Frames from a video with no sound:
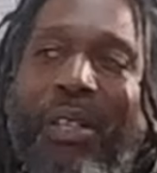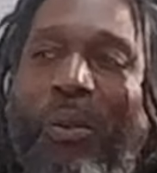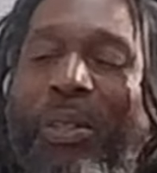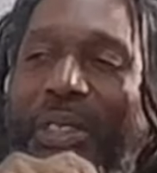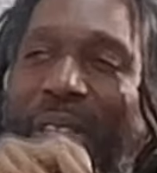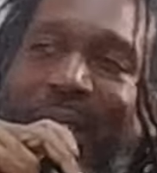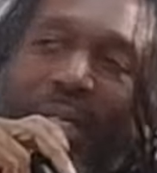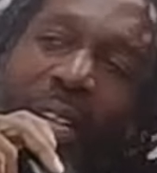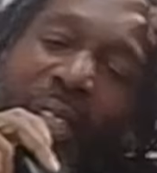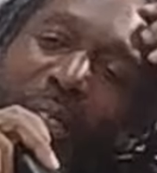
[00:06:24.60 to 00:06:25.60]
What sounded
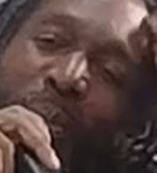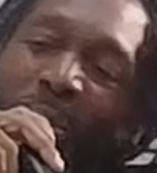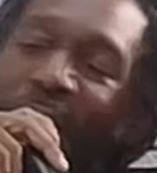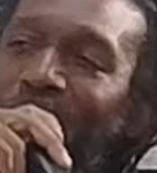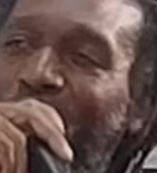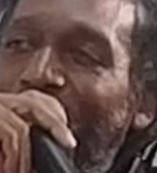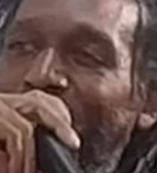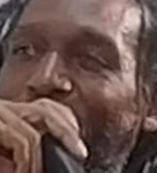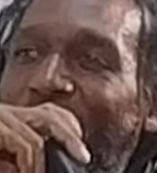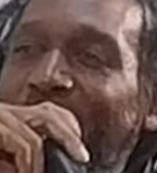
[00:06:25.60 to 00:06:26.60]
like some bulletproof
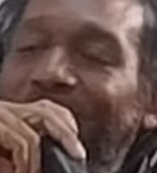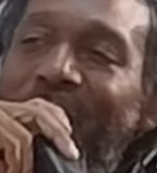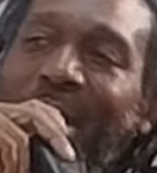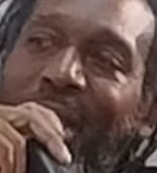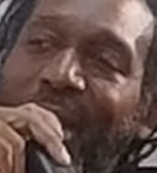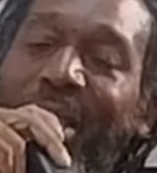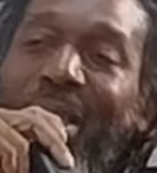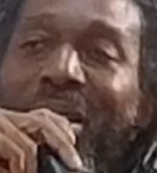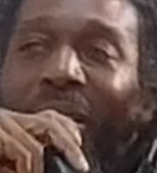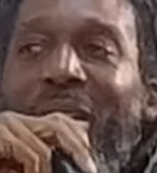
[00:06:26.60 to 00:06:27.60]
speakers, like
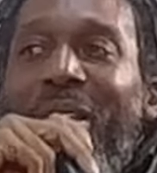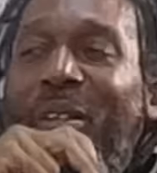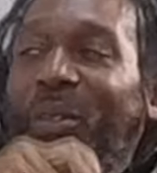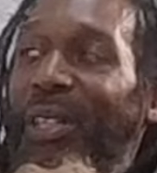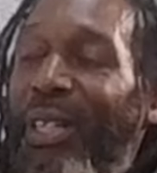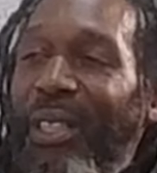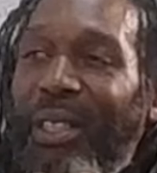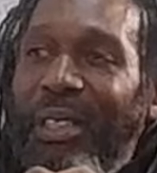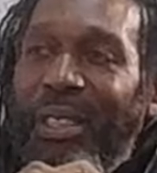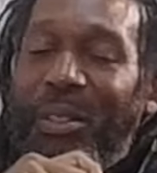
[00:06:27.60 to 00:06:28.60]
will get
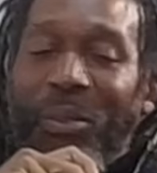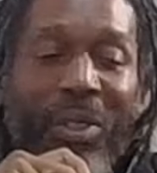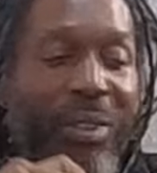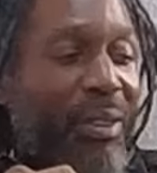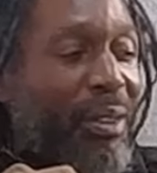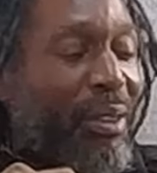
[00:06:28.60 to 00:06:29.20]
in your throat.